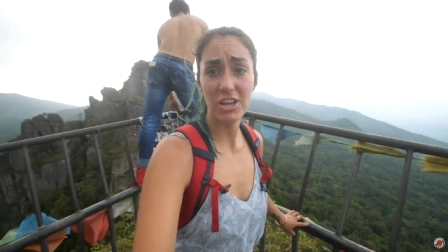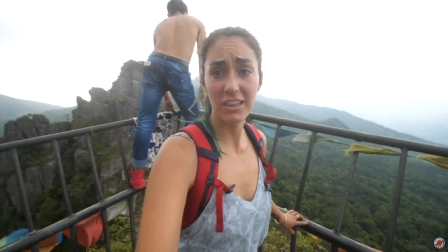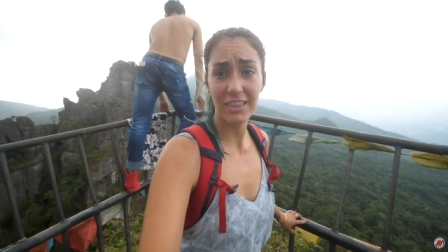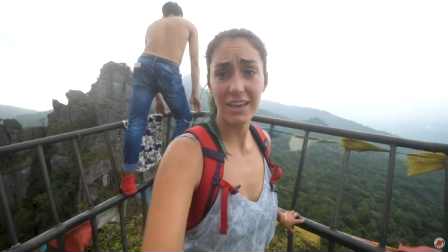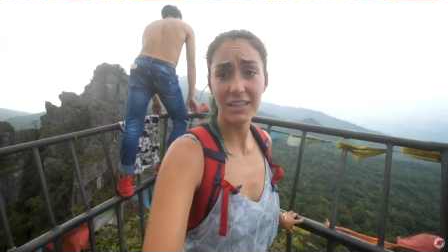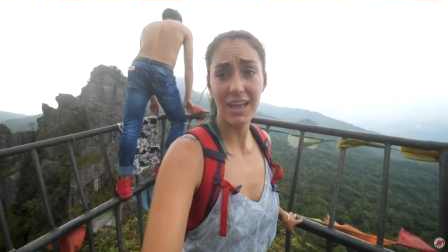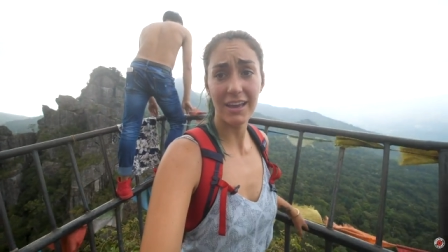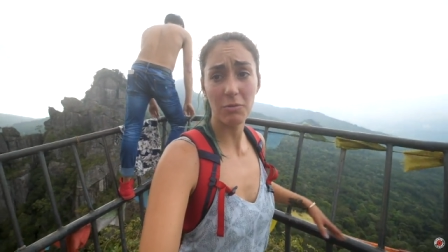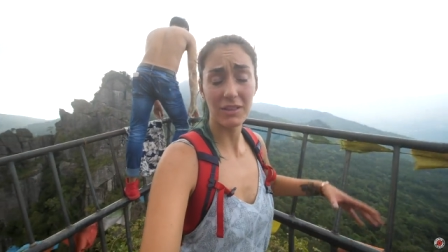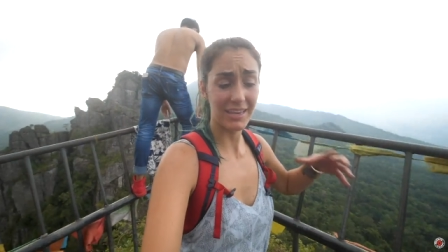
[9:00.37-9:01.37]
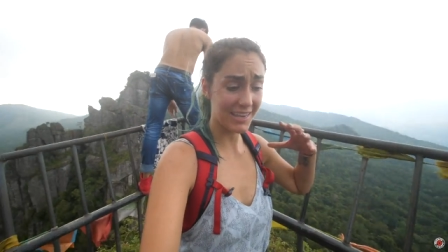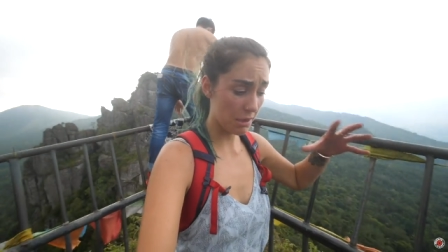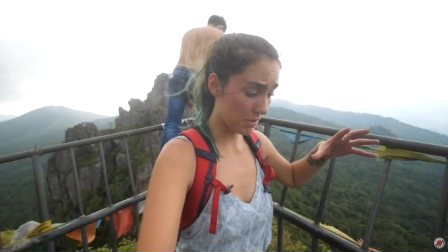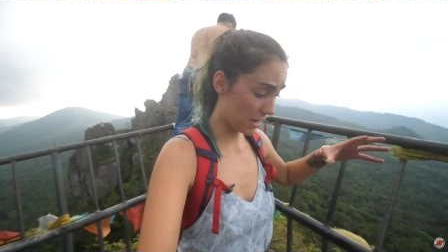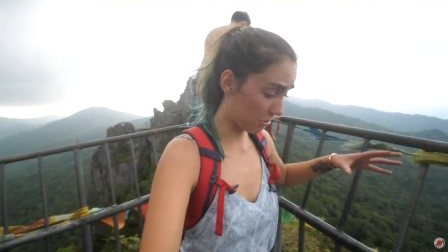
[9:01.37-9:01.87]
nothing like really
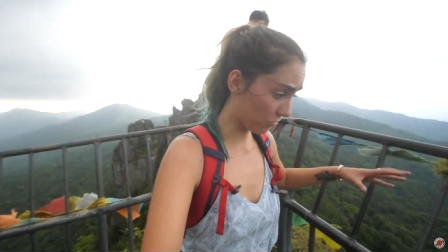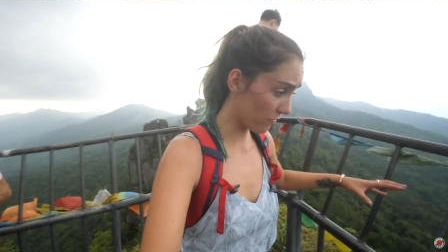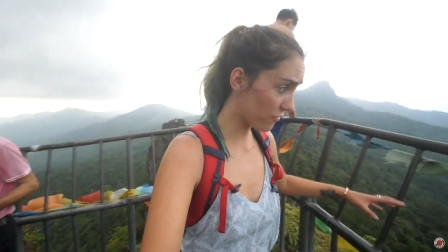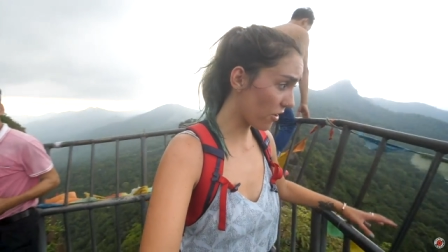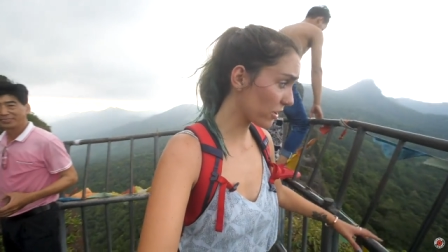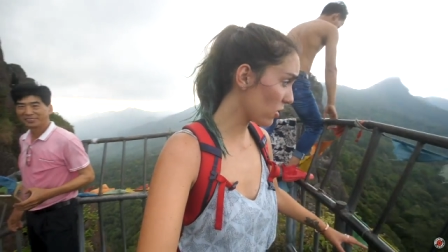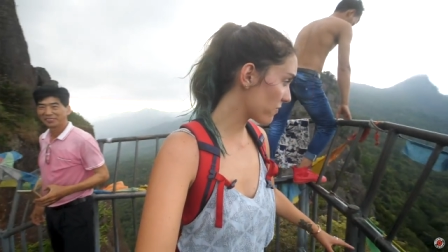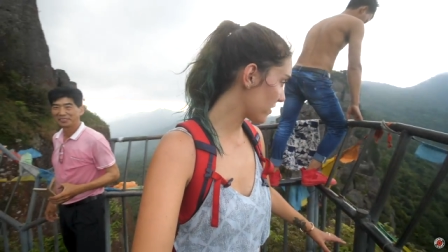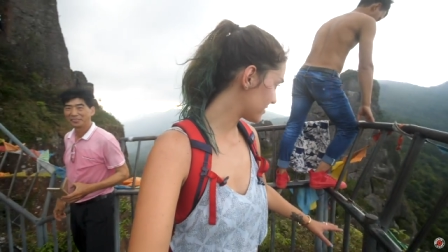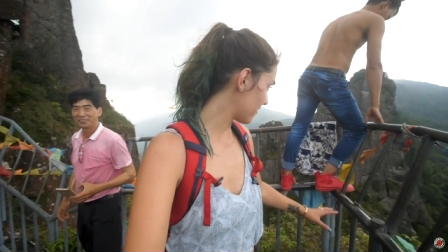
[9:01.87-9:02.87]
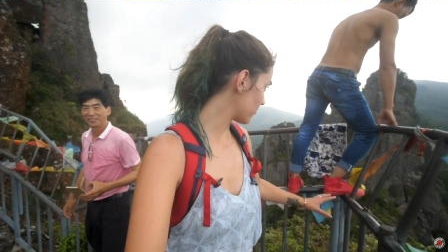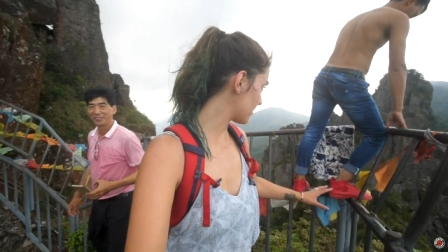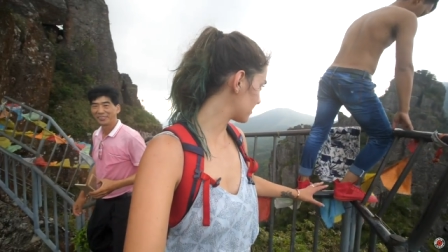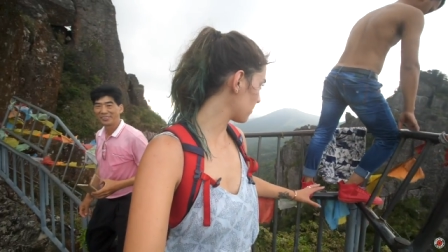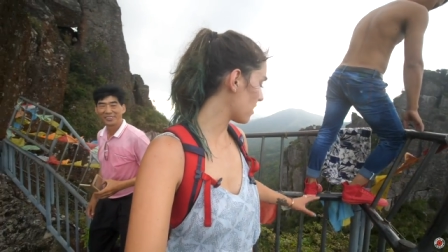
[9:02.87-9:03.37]
keeping us from falling over except for
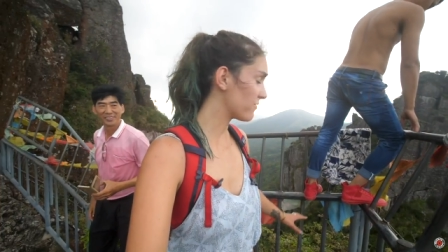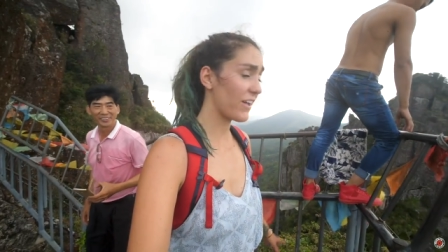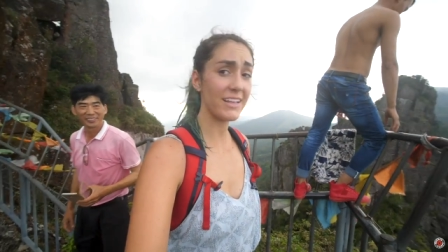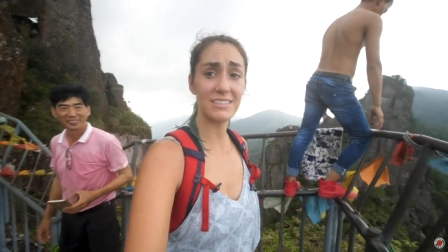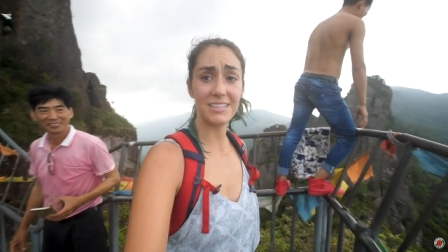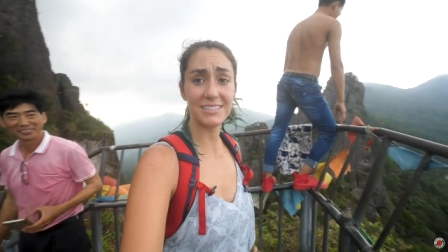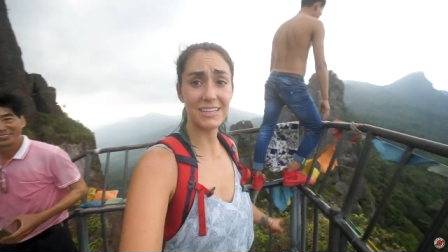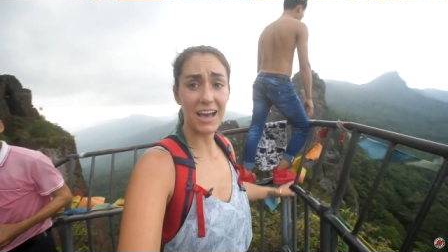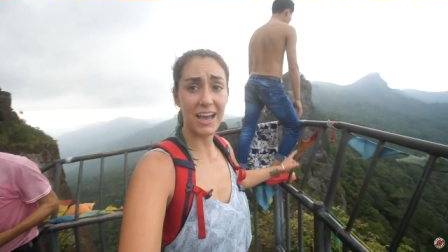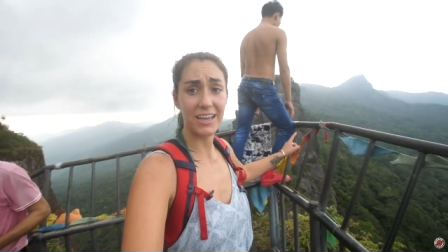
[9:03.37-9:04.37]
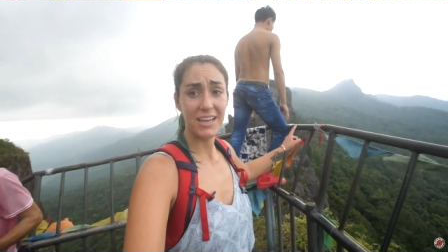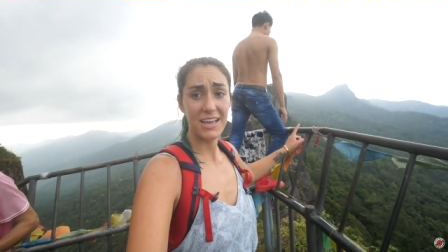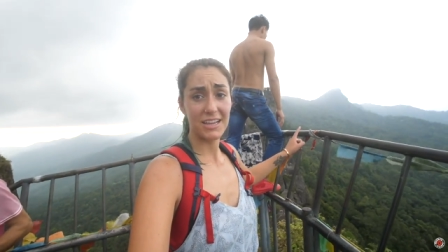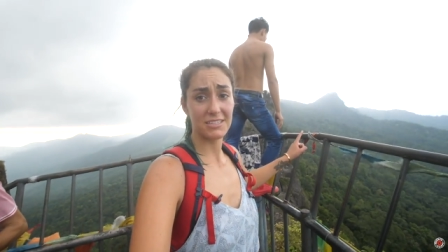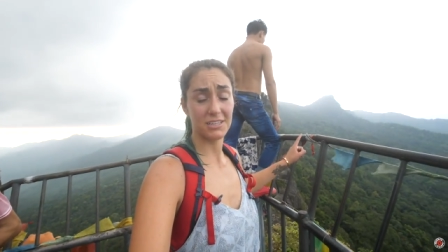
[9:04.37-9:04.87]
this small fence. This guy
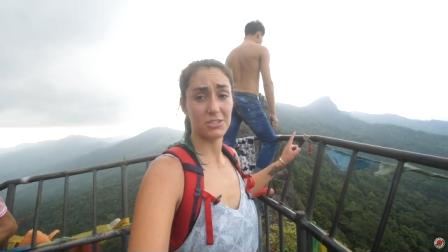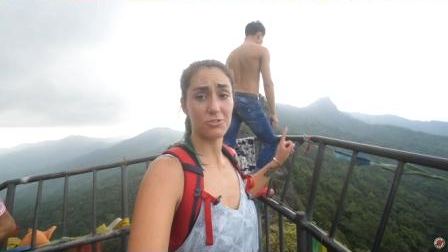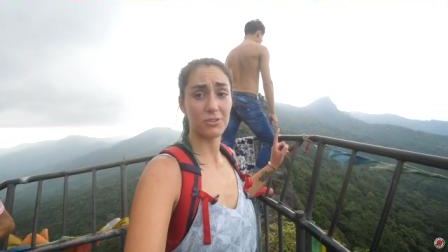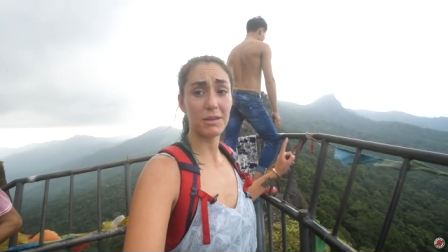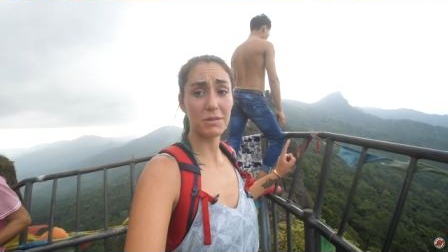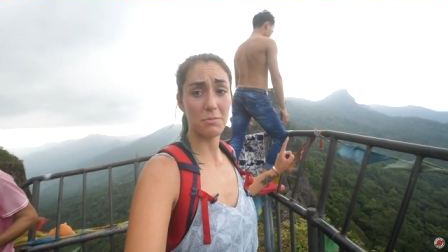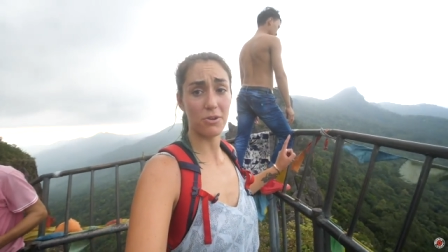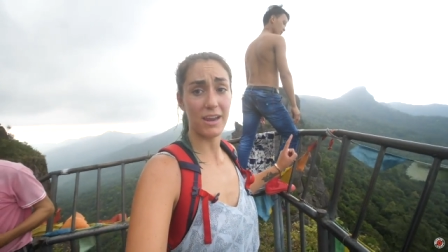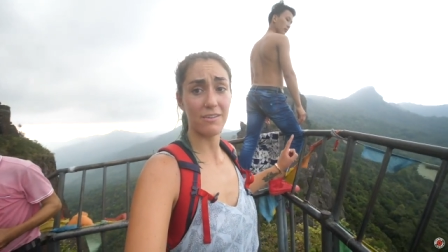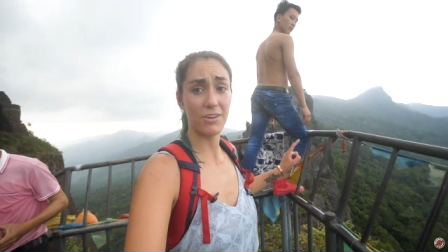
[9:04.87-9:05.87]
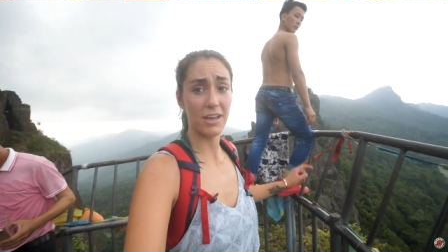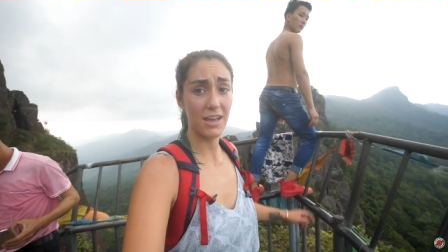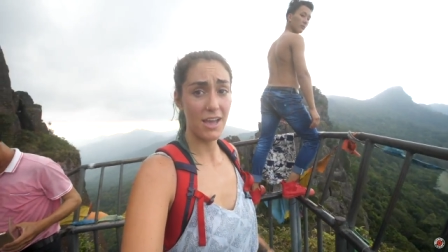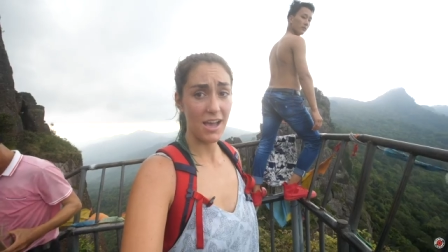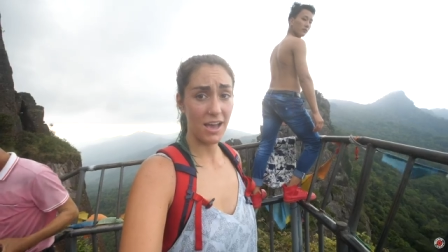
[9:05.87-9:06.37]
is extremely brave.
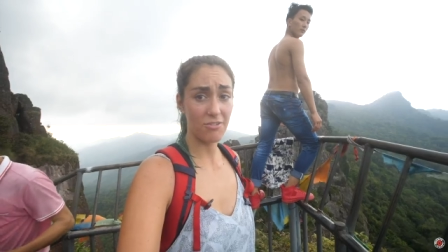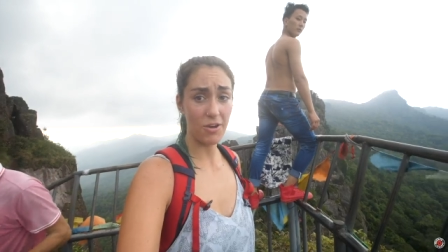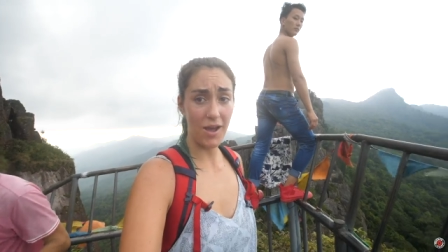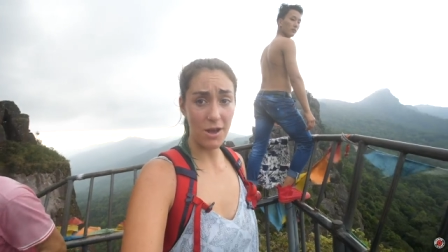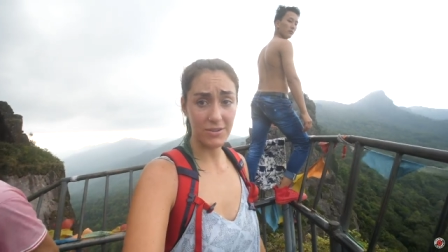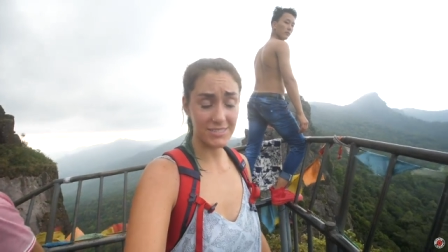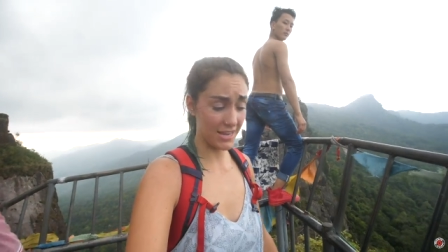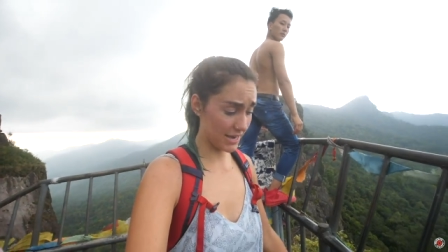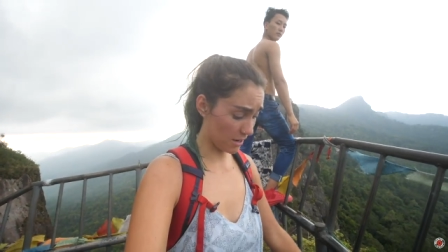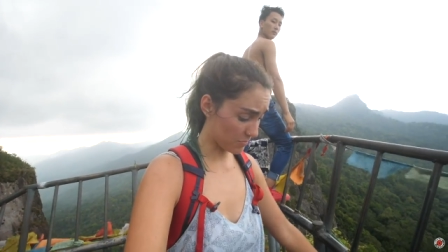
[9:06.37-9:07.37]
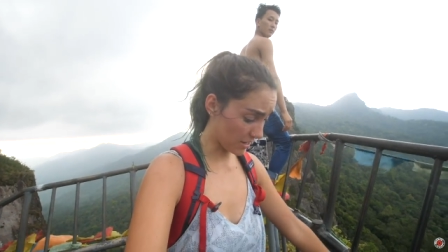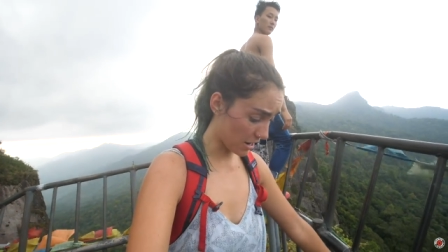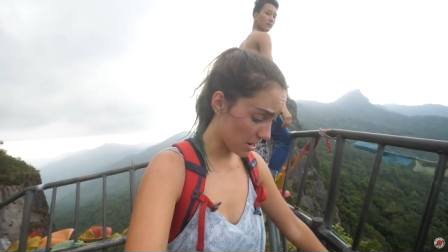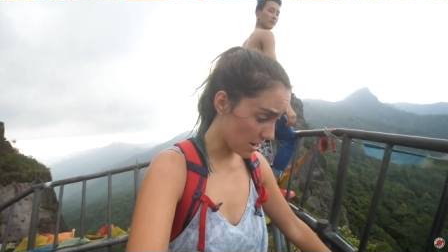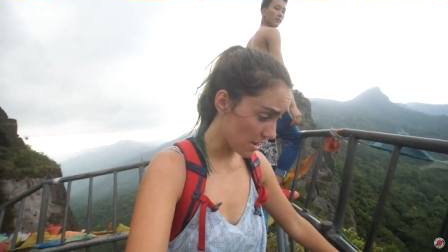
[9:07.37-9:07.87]
I don't know how he's standing up
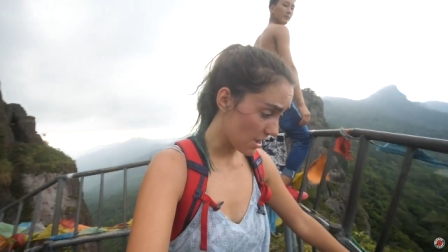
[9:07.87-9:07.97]
there.